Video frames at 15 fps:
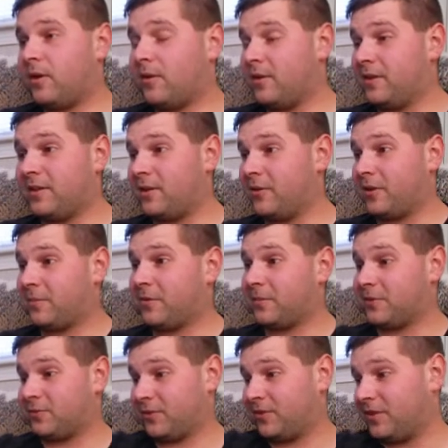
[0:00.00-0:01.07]
the only
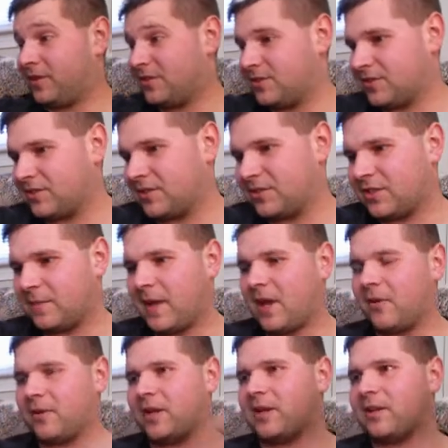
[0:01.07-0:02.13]
purpose really is just to
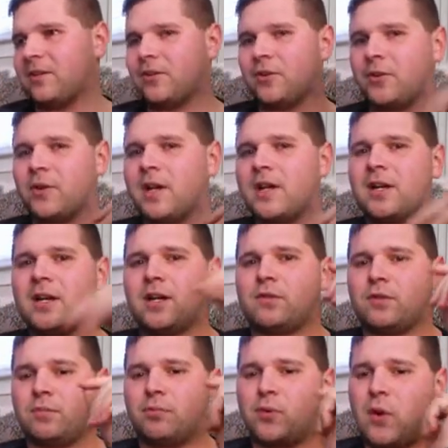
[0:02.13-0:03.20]
somehow get in her
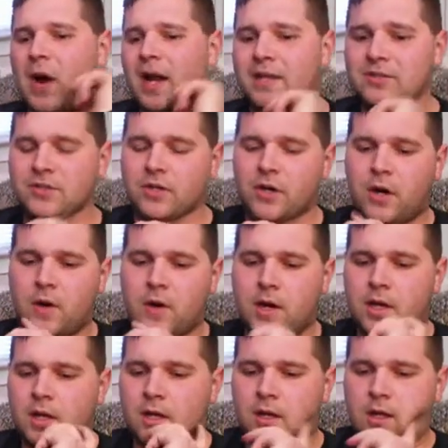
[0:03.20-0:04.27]
reprise there.
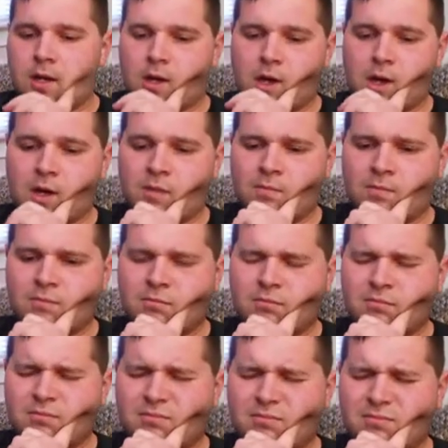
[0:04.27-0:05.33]
But
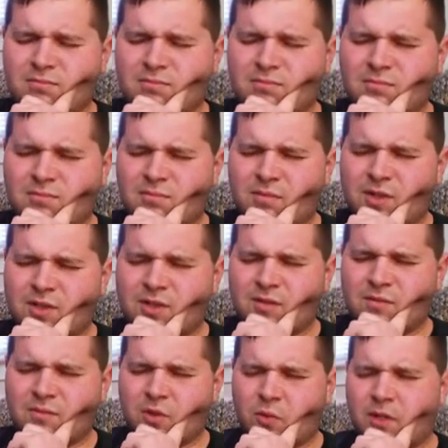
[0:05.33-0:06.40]

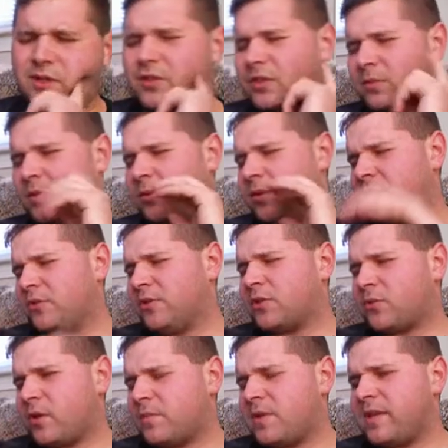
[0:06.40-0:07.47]
when a new
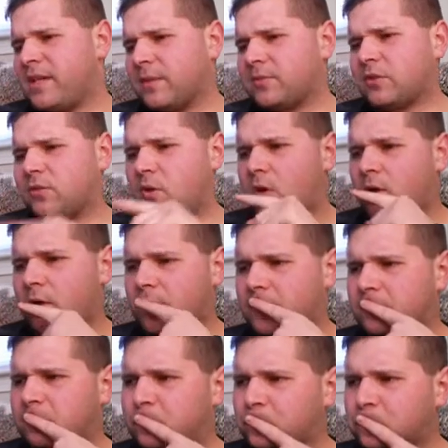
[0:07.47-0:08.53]
story beat comes along,